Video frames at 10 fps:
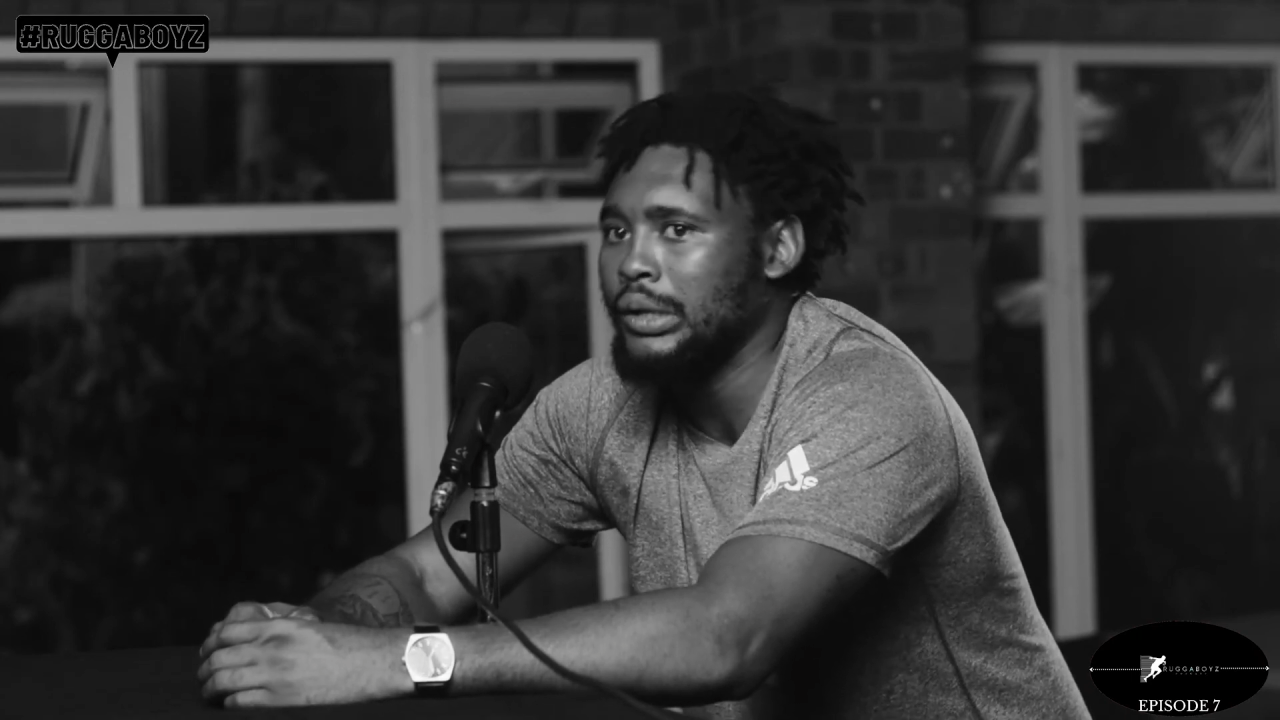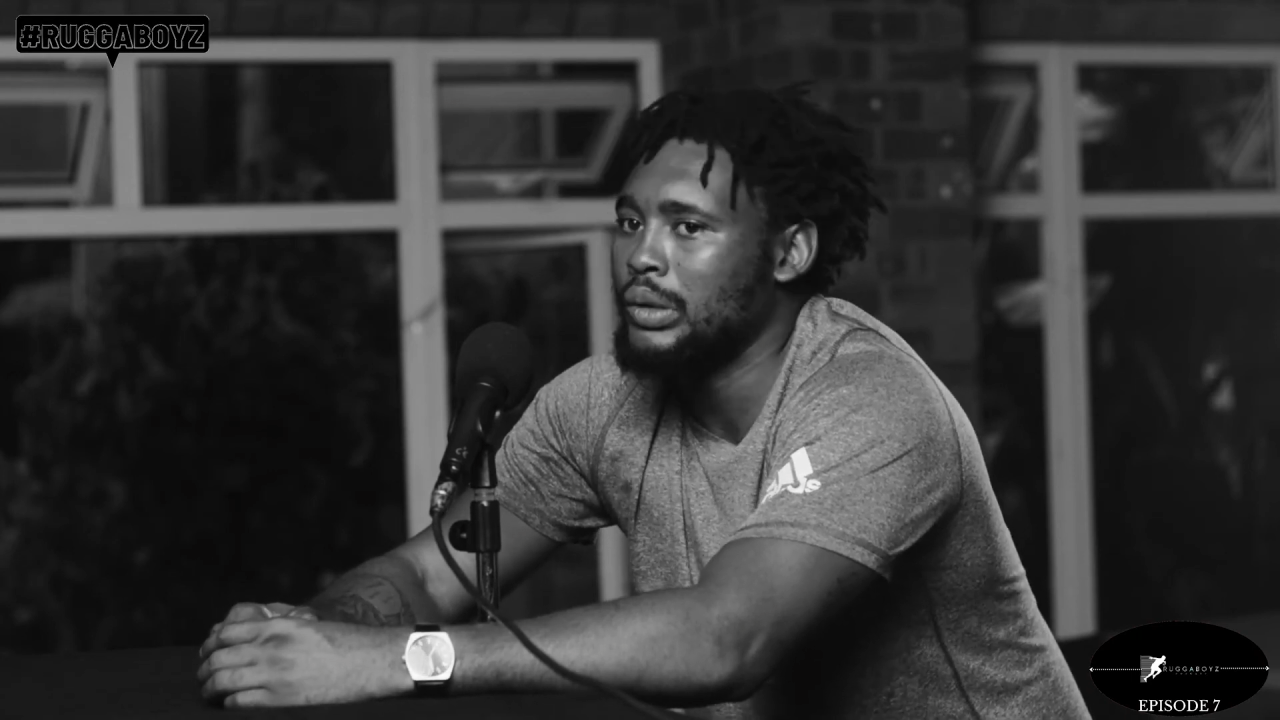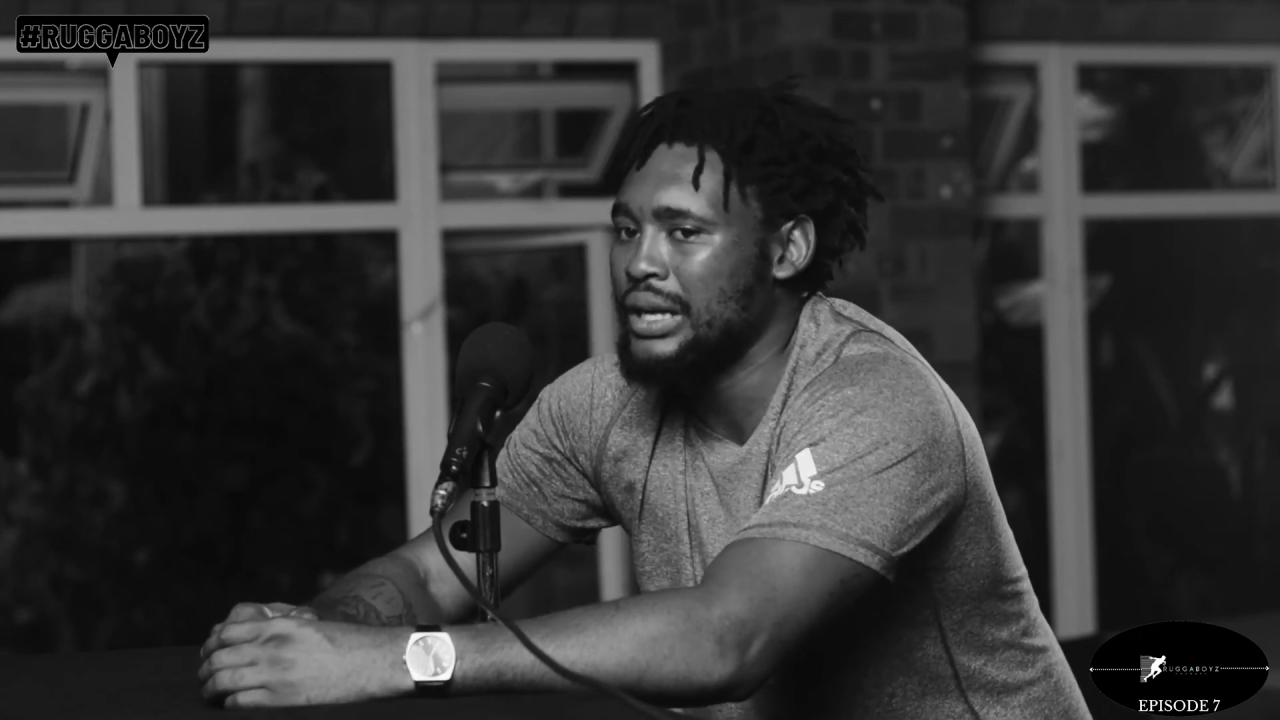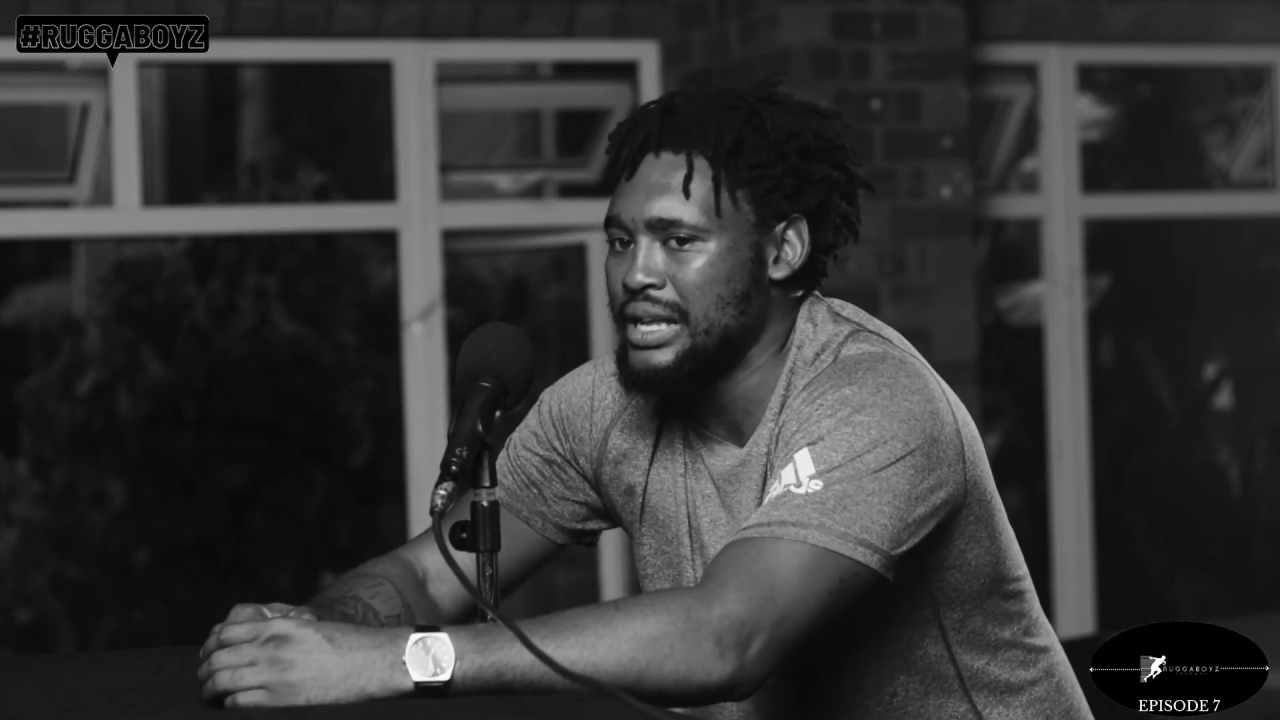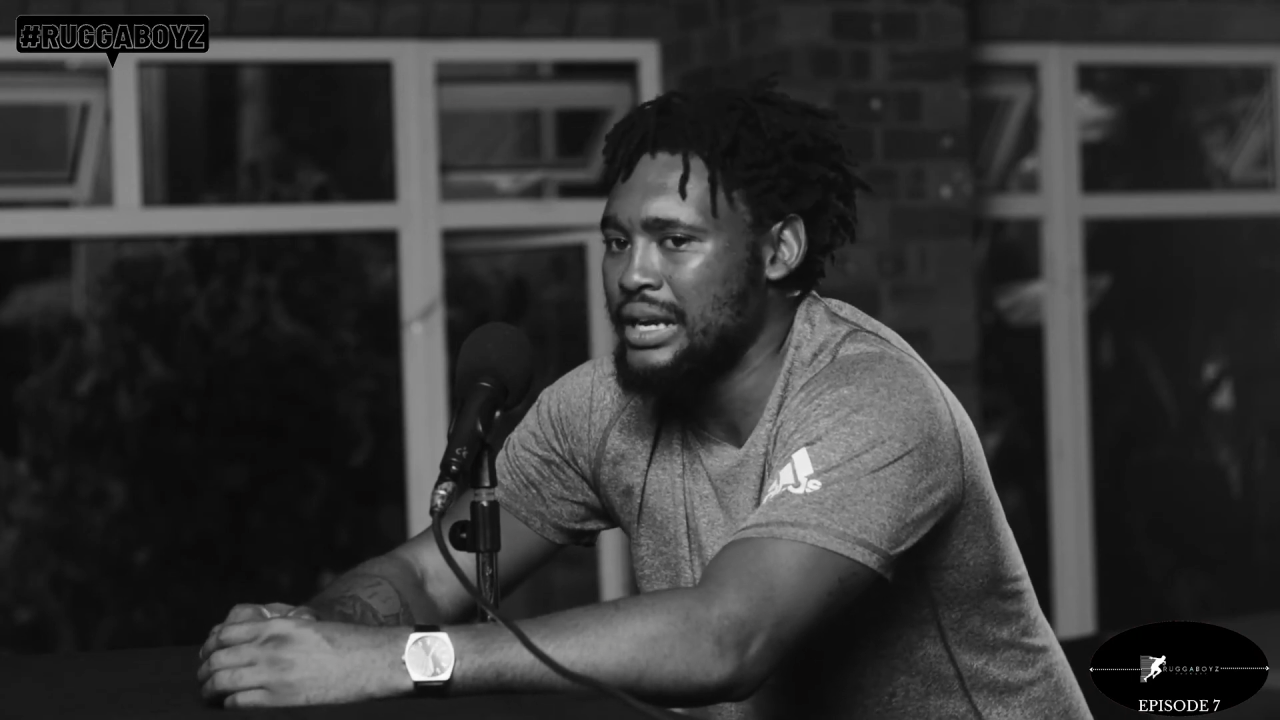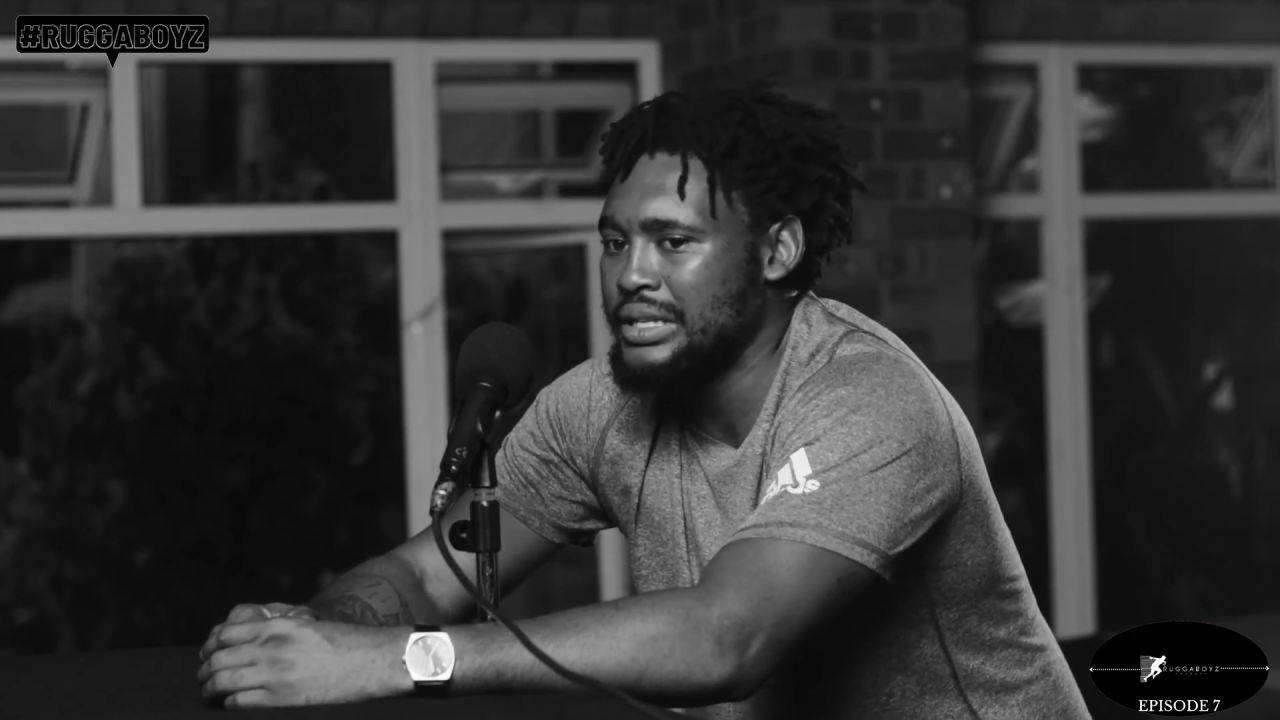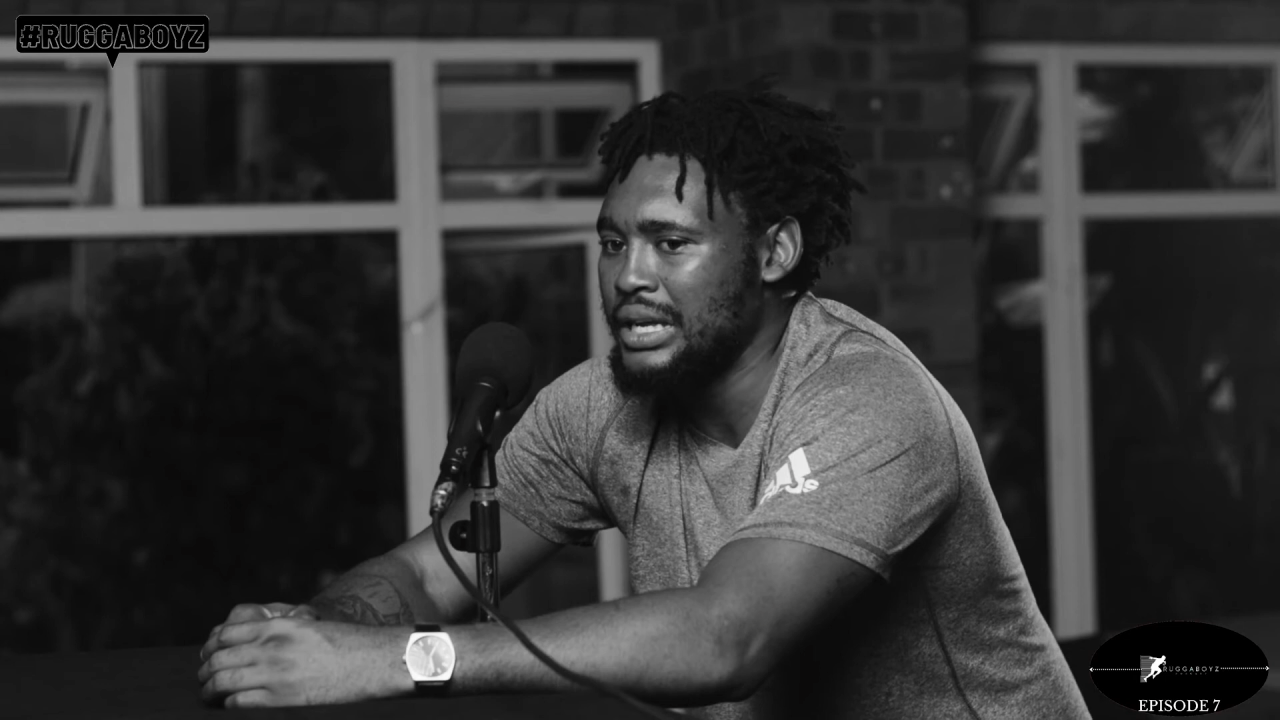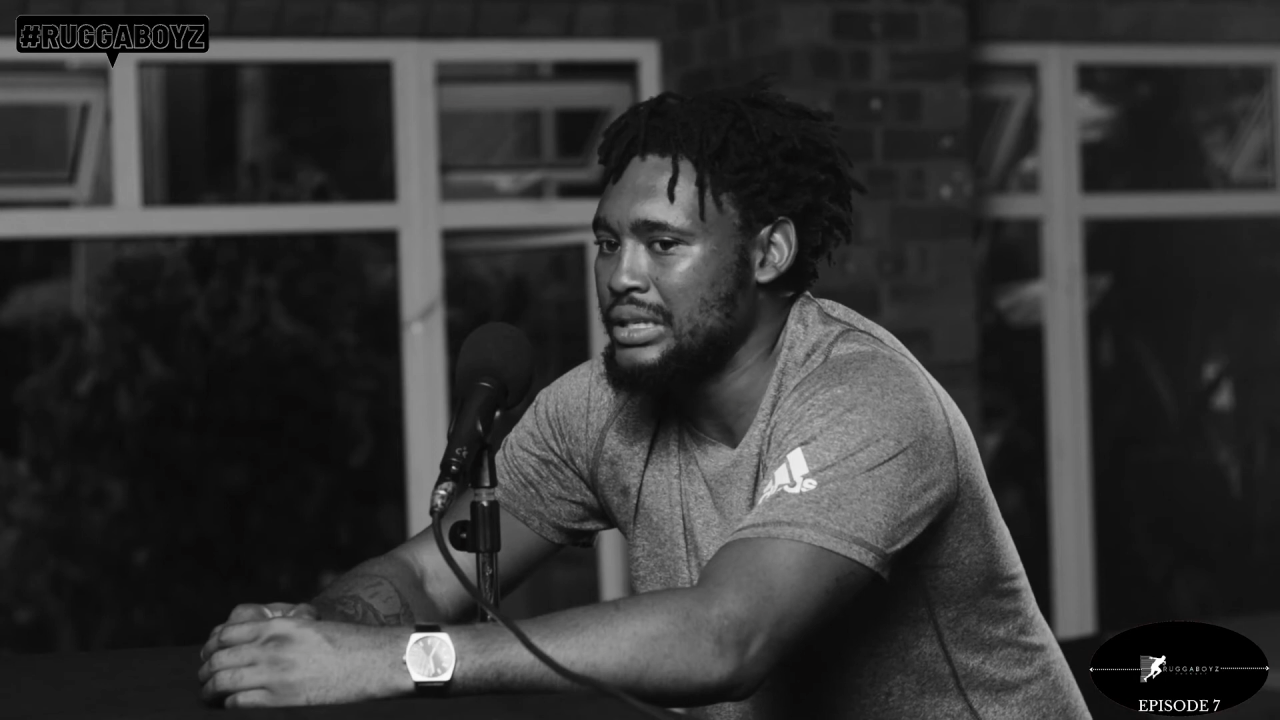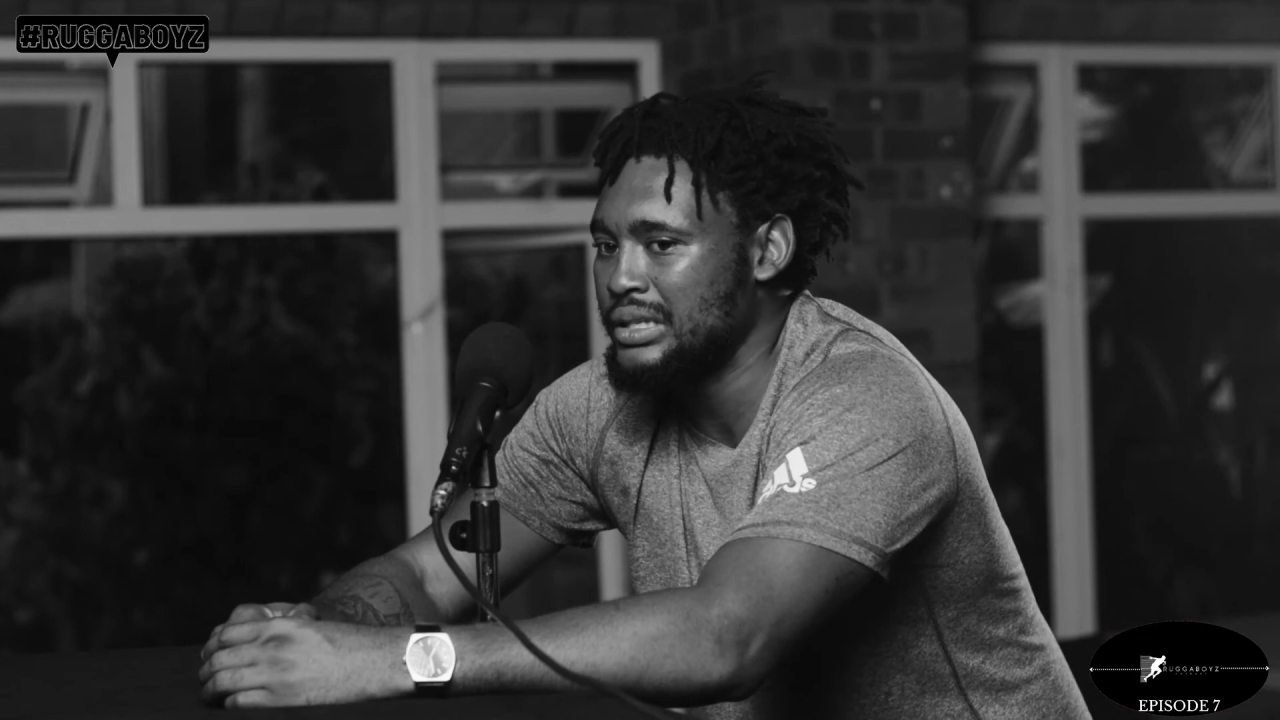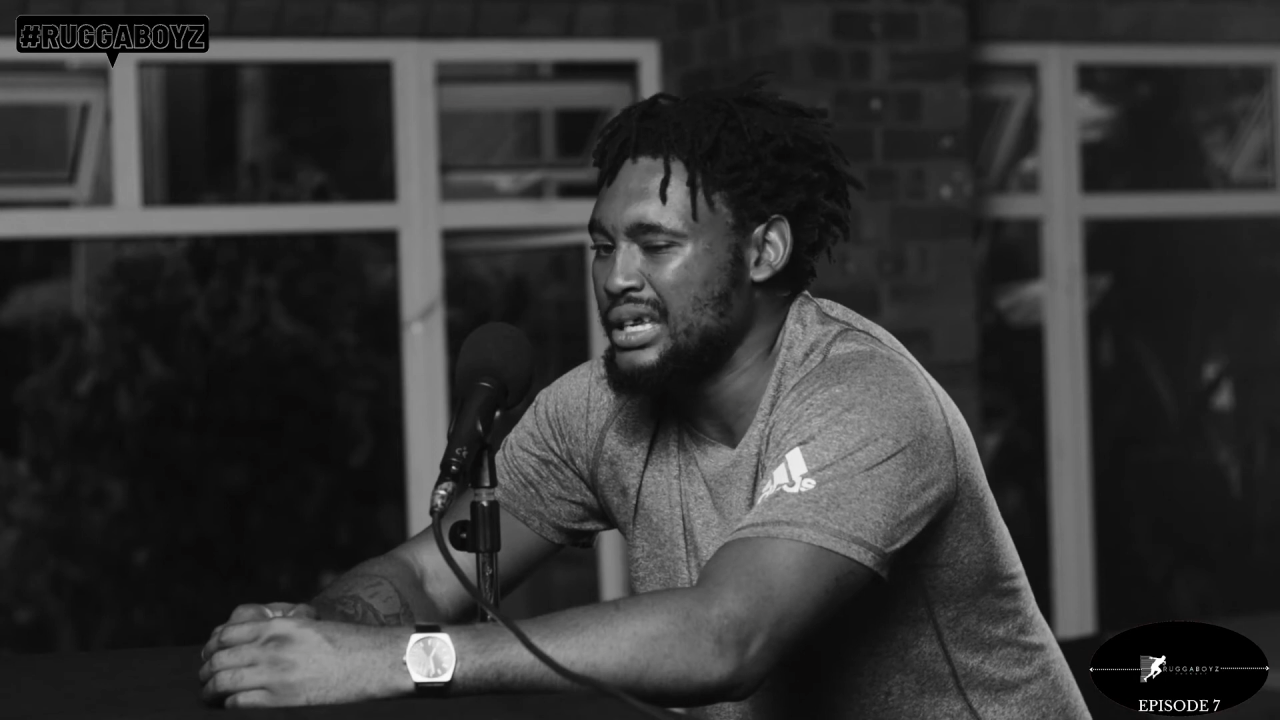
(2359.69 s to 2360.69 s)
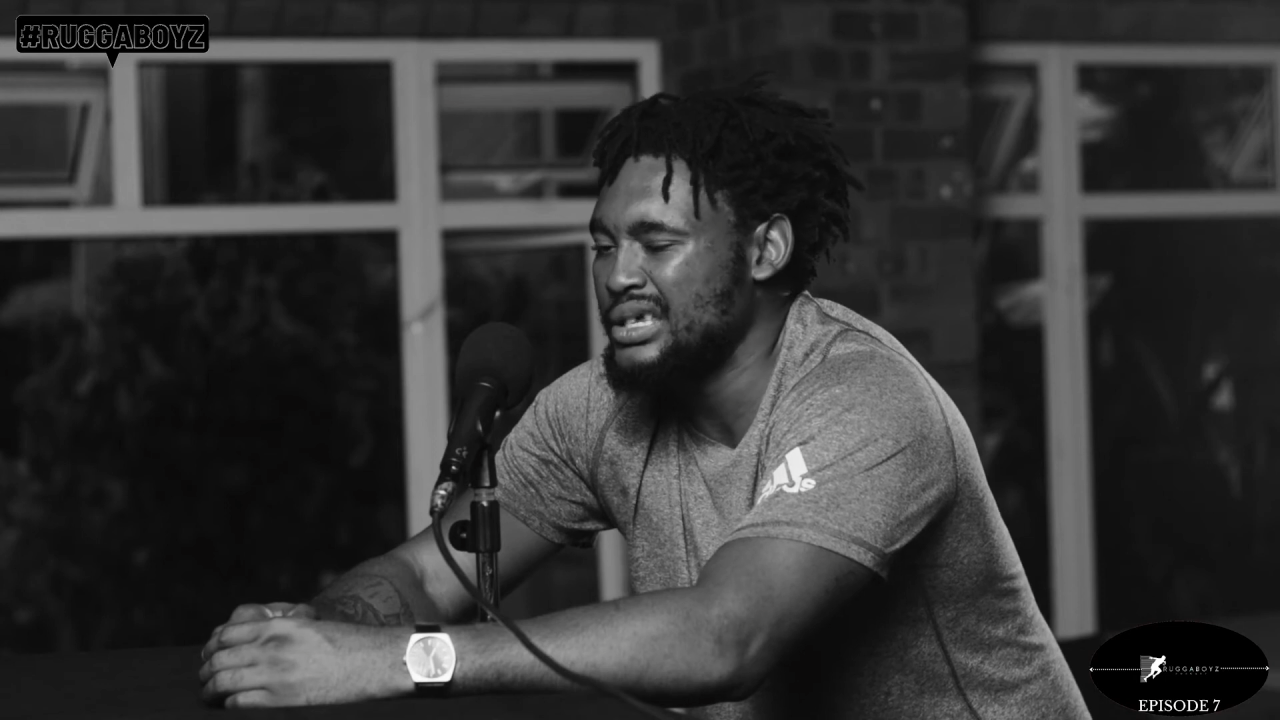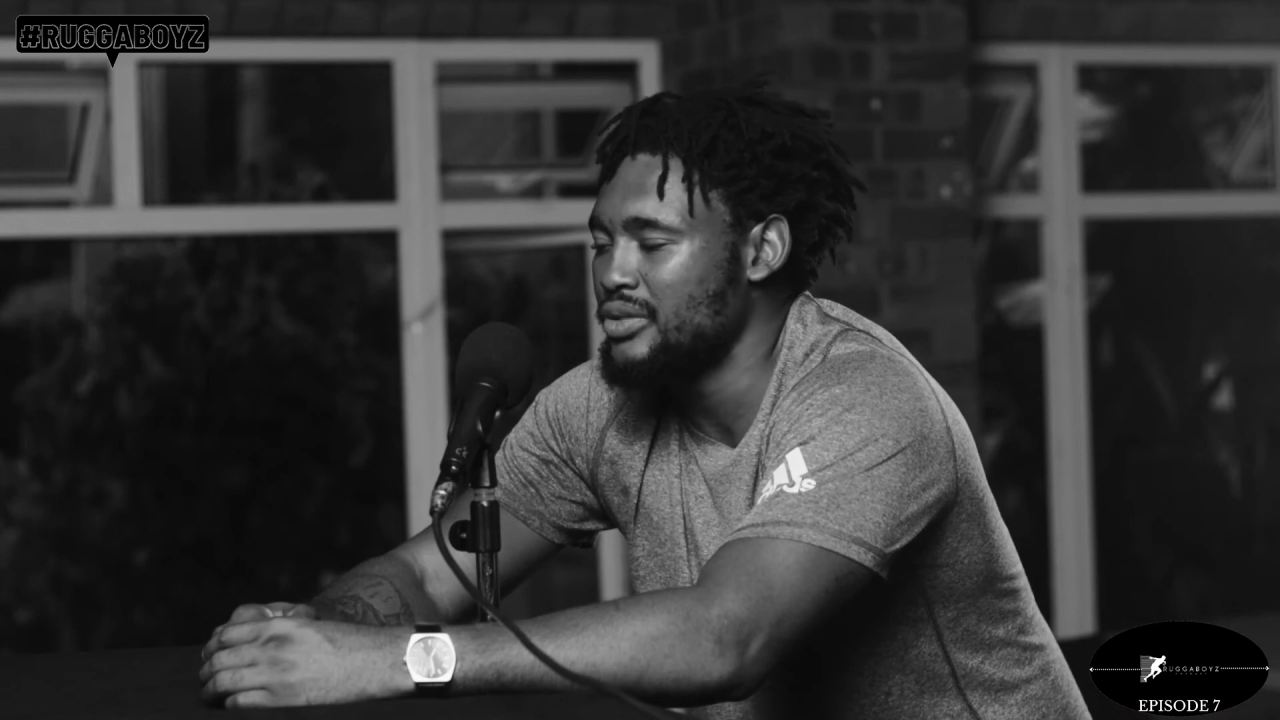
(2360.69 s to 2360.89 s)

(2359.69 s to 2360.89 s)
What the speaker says: Ungahlali